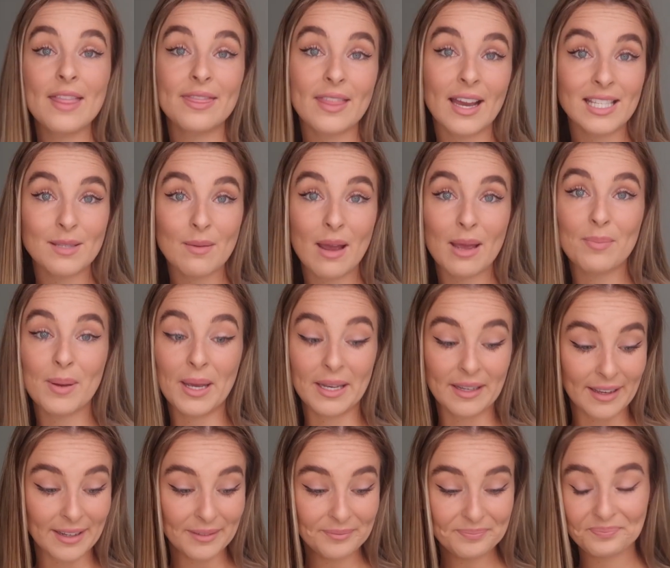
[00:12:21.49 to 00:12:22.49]
that's my
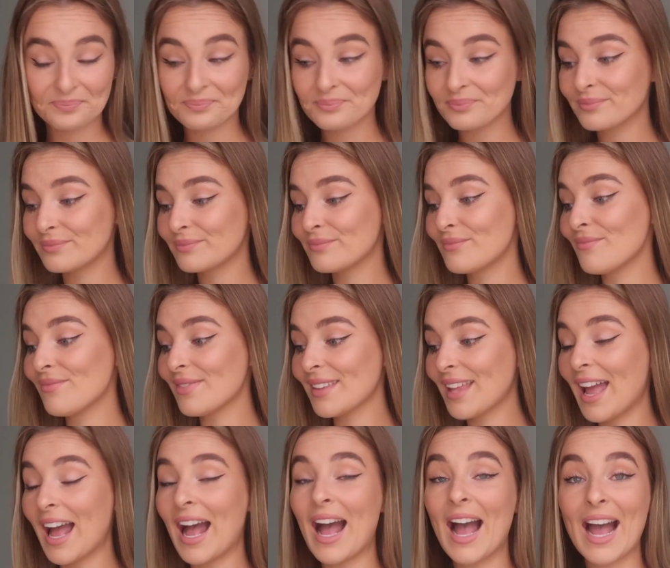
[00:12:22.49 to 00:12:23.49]
opinion.
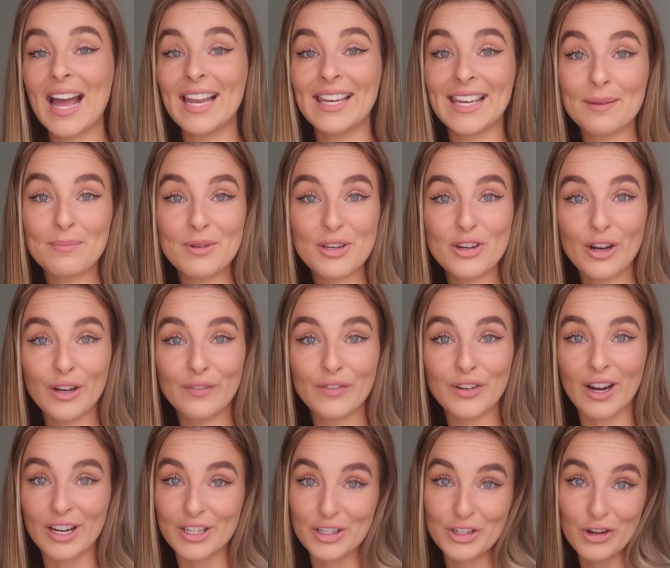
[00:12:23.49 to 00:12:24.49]
Let me know if
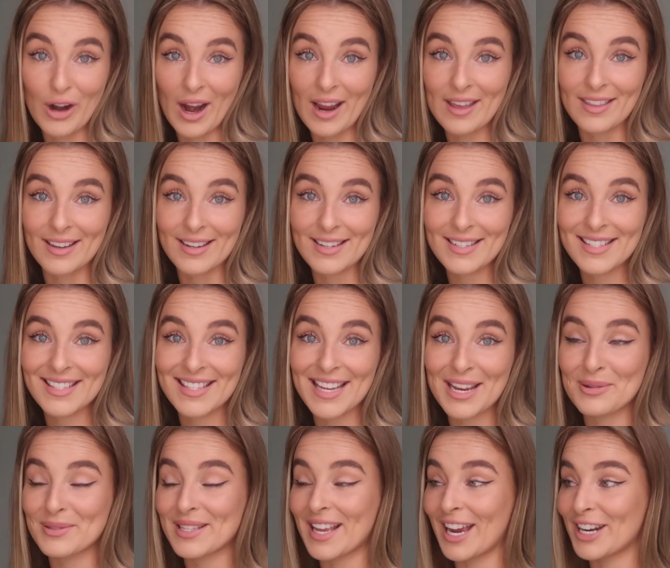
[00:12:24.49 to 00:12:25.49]
you guys try this.
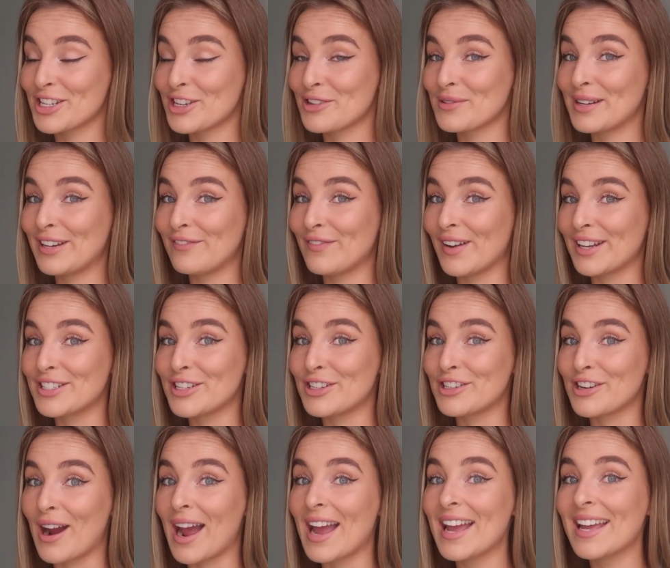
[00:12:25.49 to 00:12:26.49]
It was actually really fun to
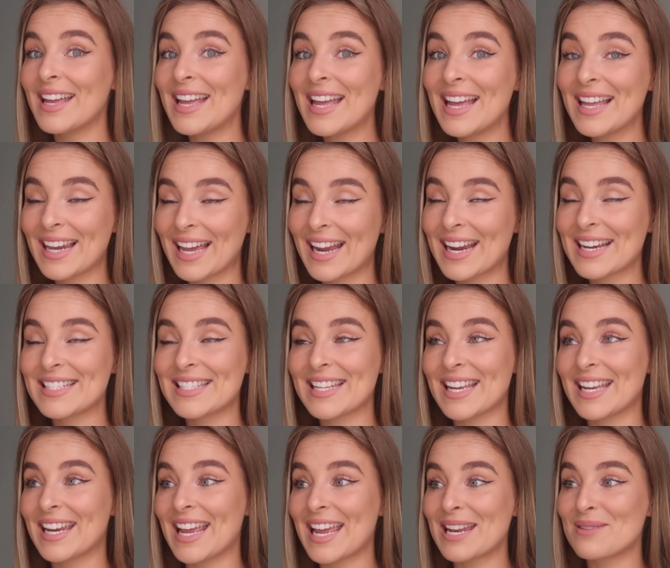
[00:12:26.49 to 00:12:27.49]
try. Like I
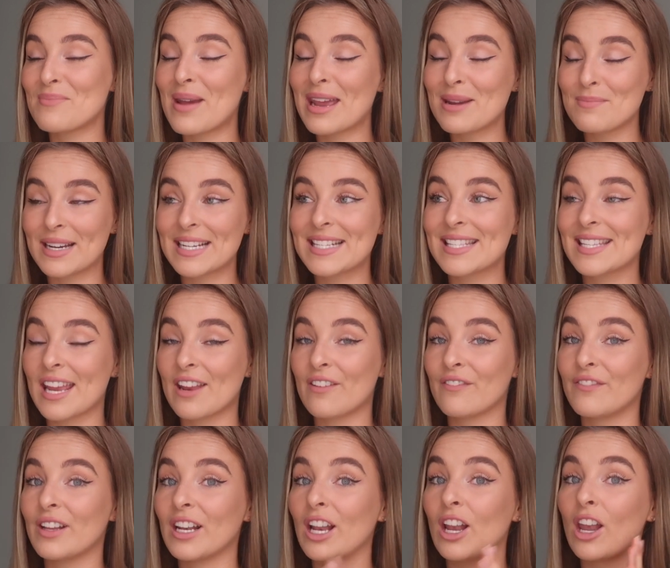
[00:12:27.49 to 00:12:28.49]
said, it made my skin
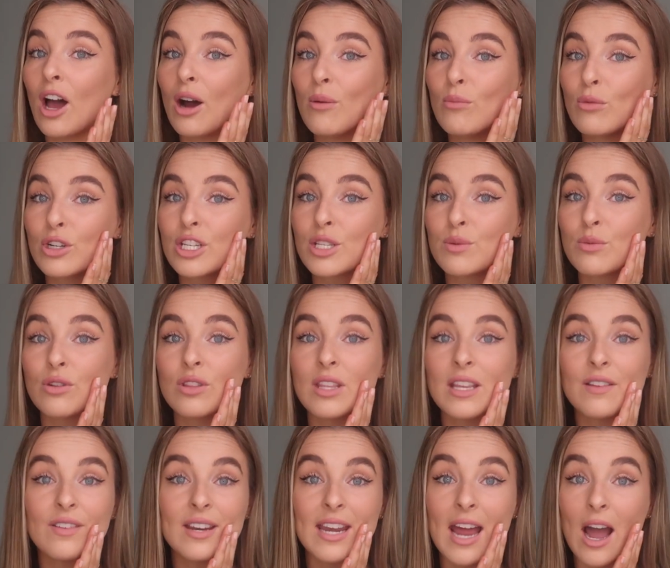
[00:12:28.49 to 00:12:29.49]
feel a lot more smooth.
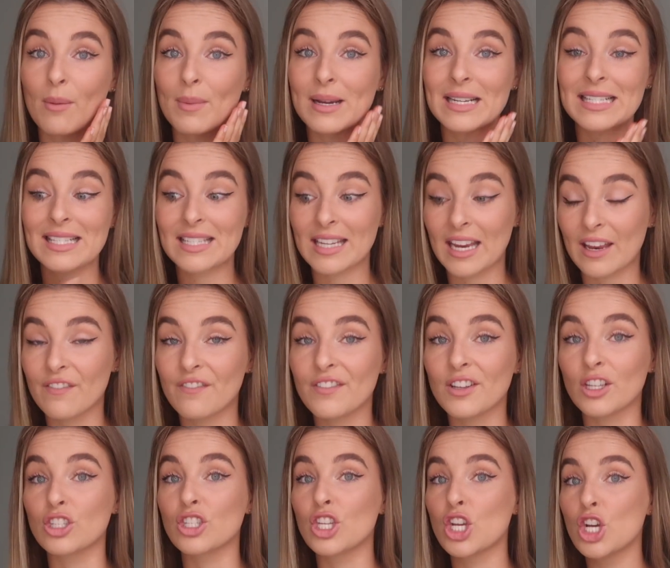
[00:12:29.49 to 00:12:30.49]
Even now, my skin
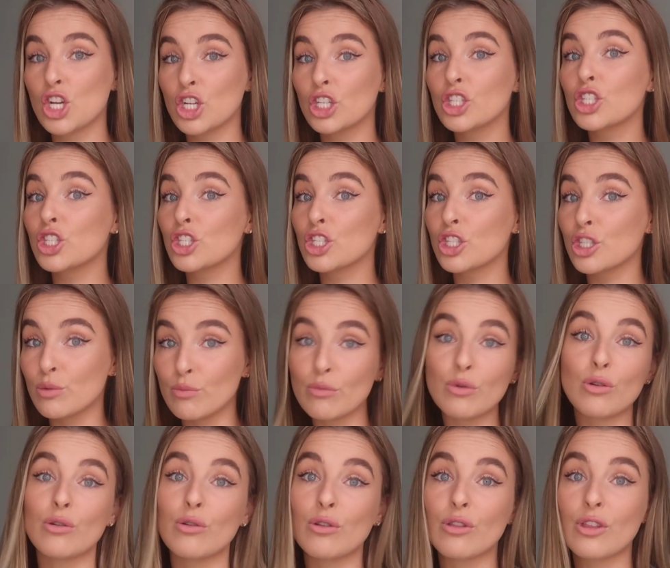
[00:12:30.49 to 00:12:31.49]
feels
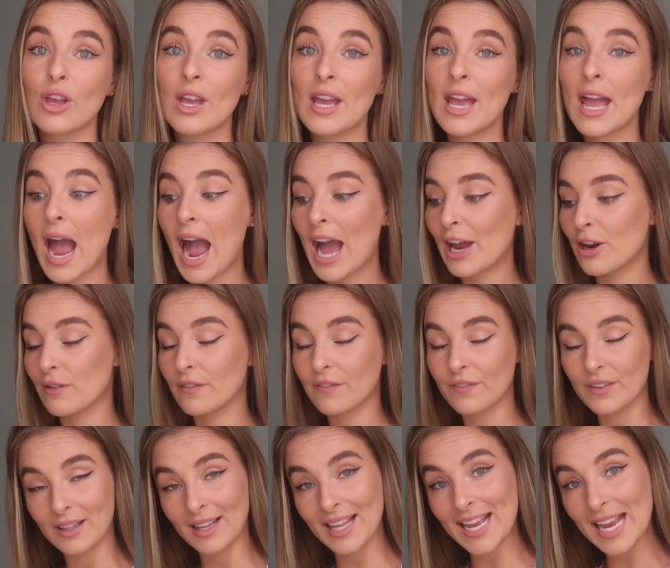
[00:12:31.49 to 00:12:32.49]
smooth. I don't
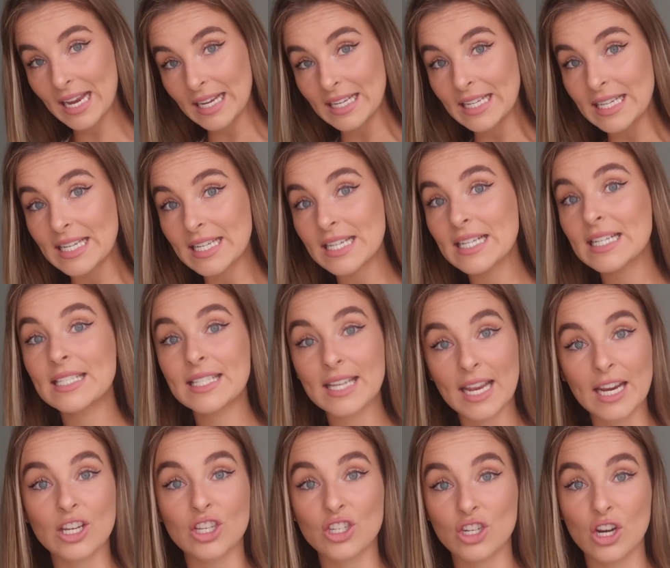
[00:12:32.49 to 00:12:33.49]
feel any
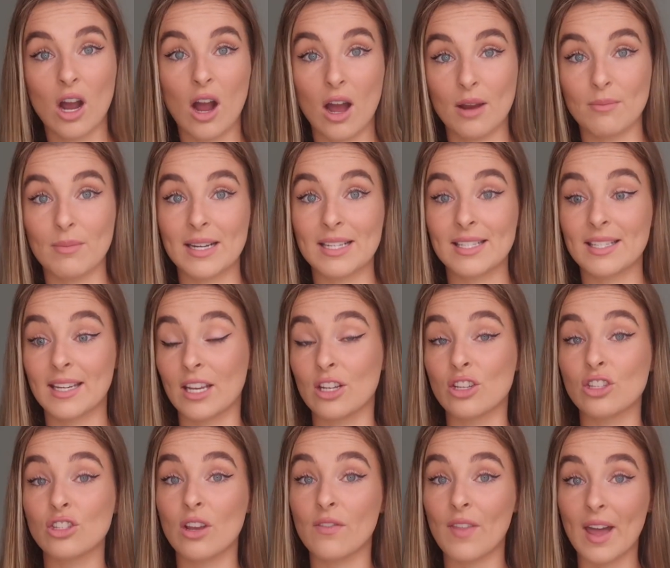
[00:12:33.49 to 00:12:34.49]
texture on my
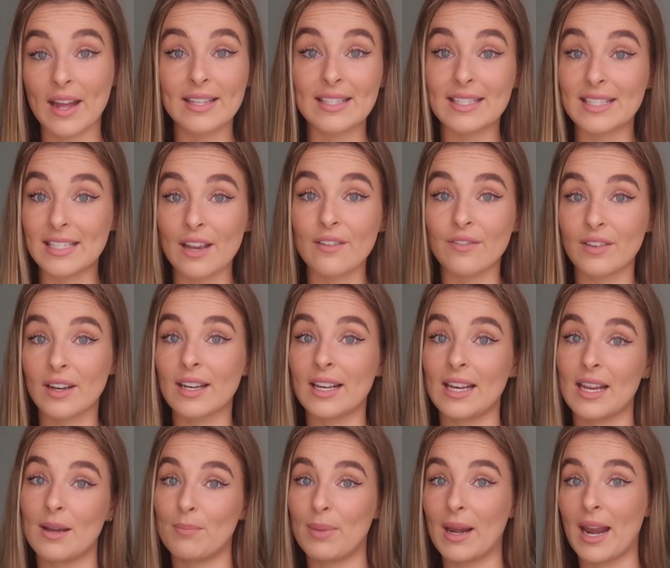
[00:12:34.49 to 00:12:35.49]
skin, so that's
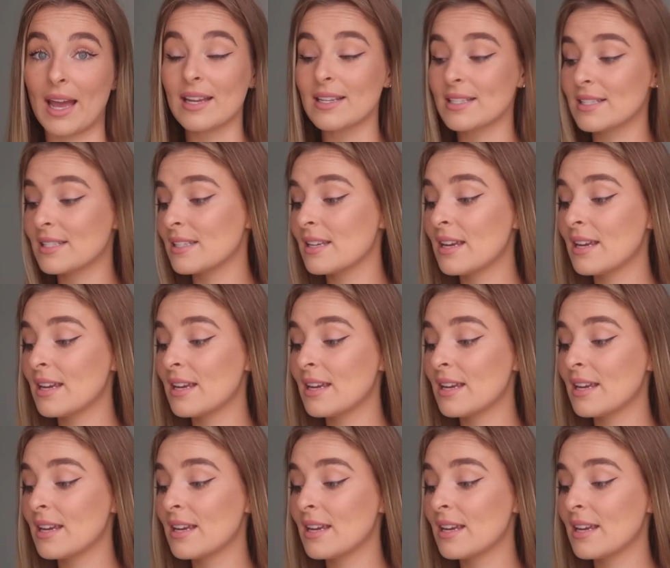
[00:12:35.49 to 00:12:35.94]
definitely a plus.